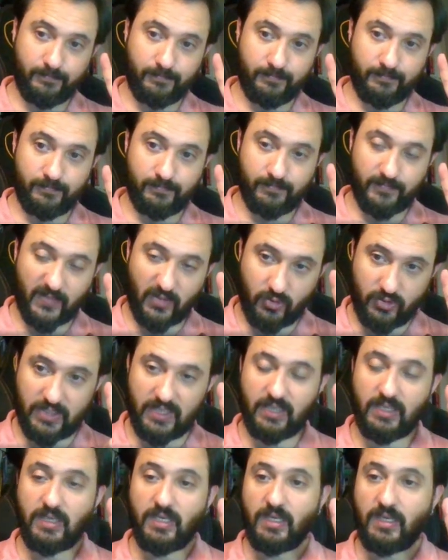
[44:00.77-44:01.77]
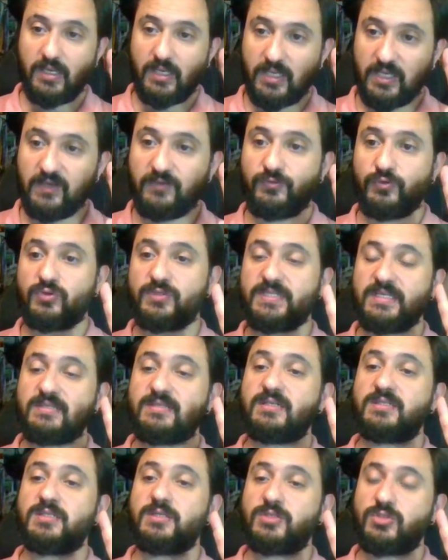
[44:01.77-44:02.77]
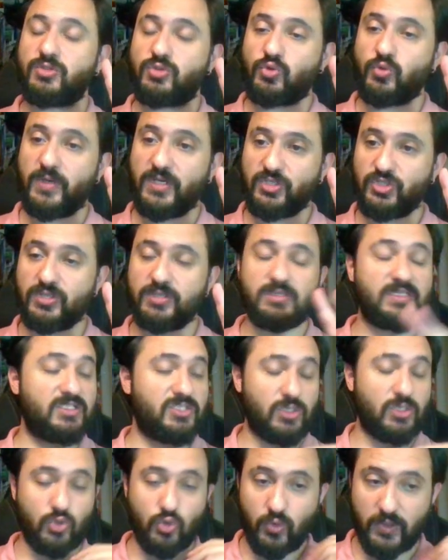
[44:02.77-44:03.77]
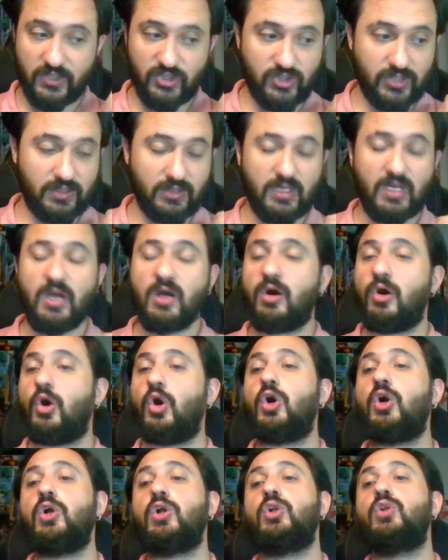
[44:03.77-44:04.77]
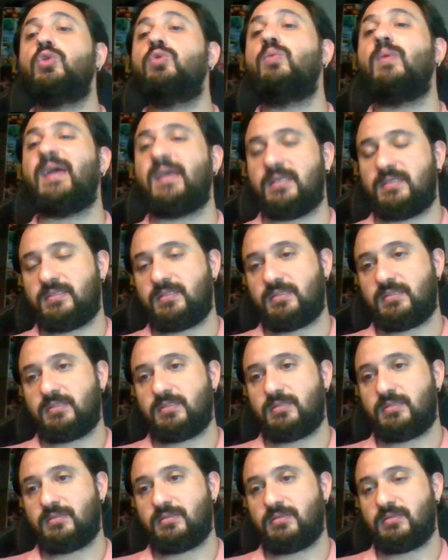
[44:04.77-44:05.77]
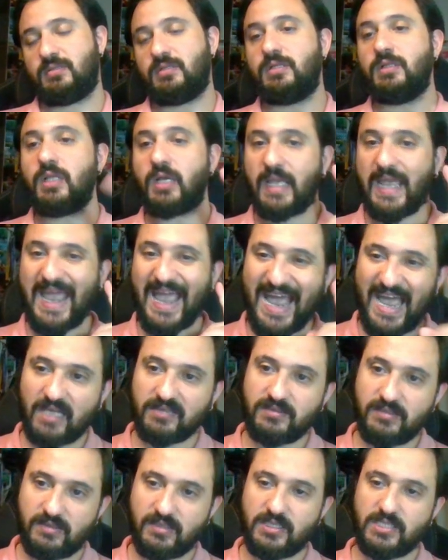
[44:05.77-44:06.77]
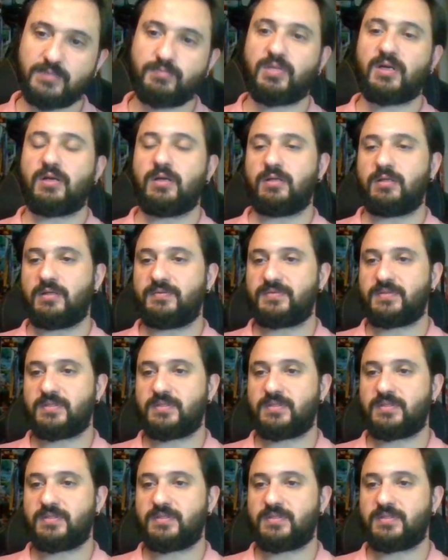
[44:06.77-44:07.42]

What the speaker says: Okay? If you see such a situation, such a question, always look at this paragraphs.